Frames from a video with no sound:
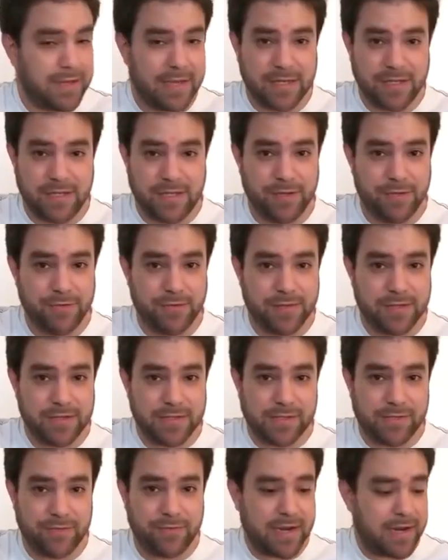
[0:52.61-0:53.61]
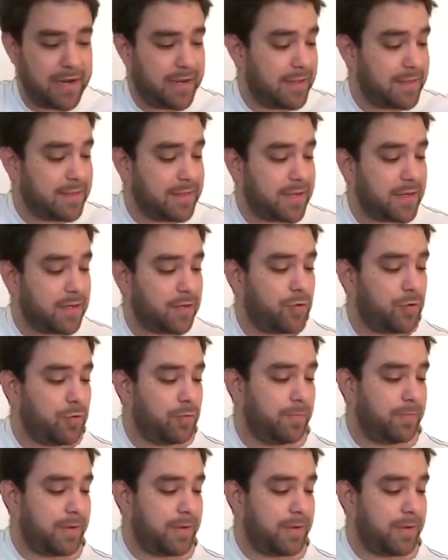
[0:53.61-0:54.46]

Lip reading: and tune the string and then go